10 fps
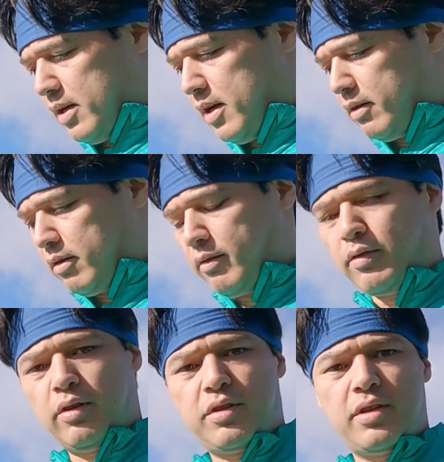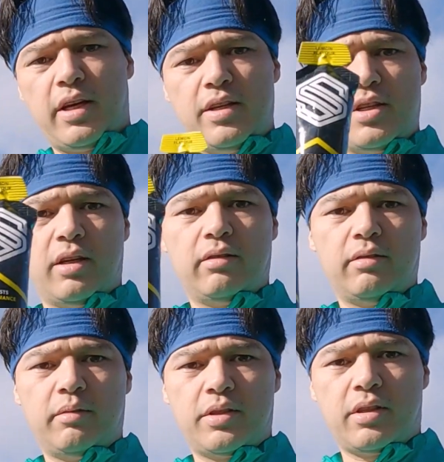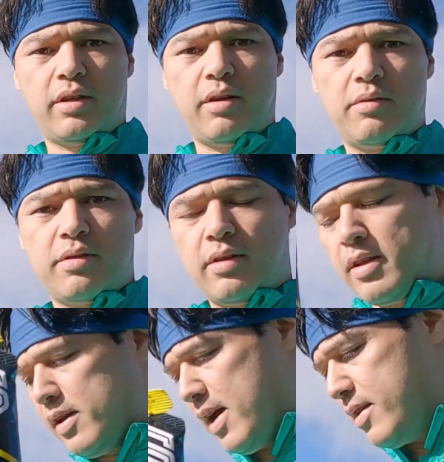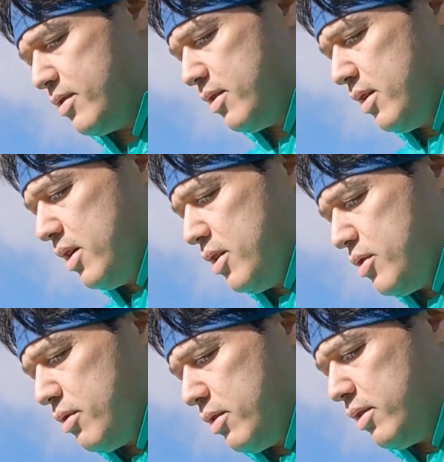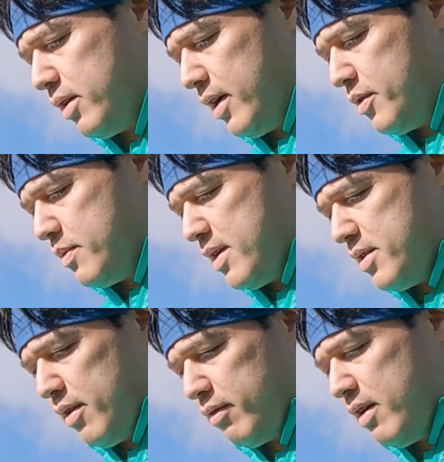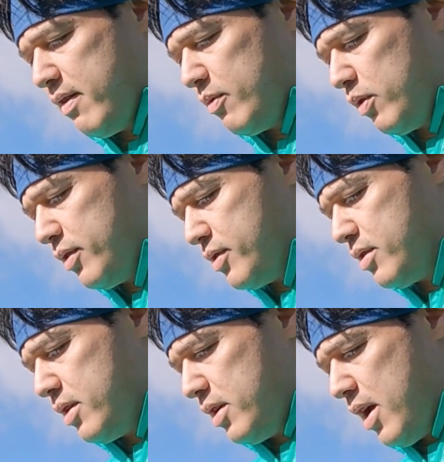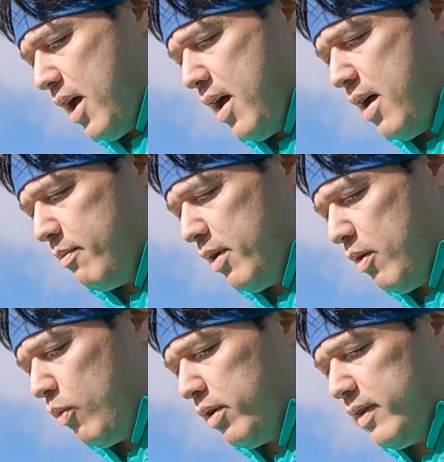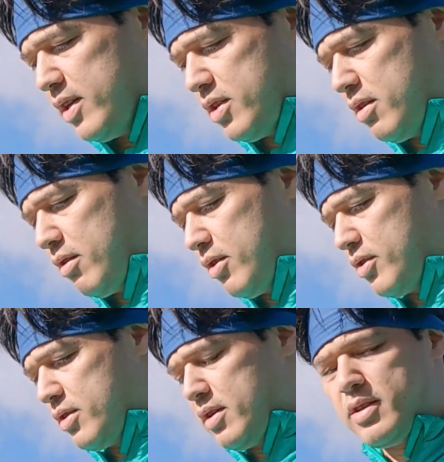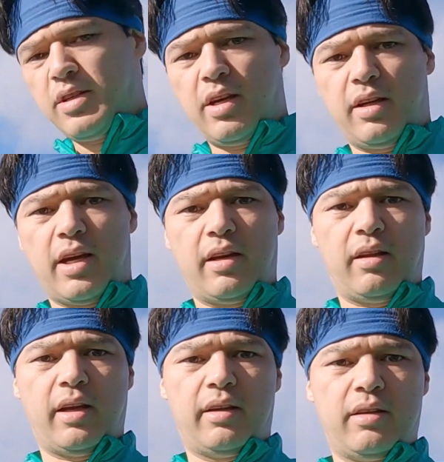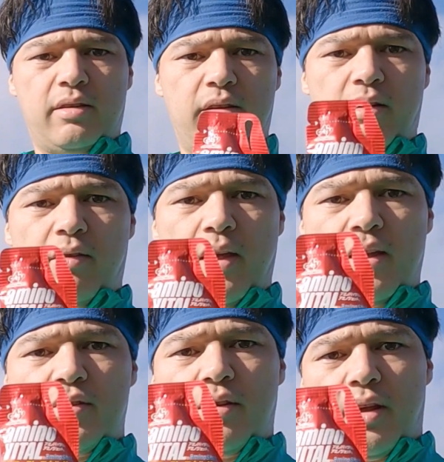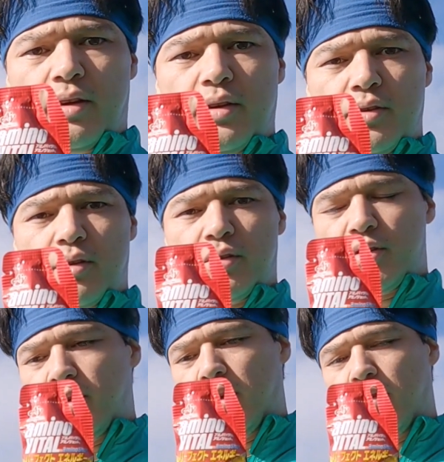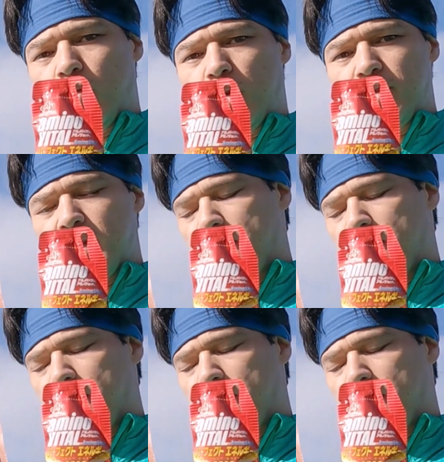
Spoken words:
and I've got the Focus 90 gel which I'll use at the end. So it's basically 3 red ones and one of each of the others. So kind of like, you know, I'll use those in one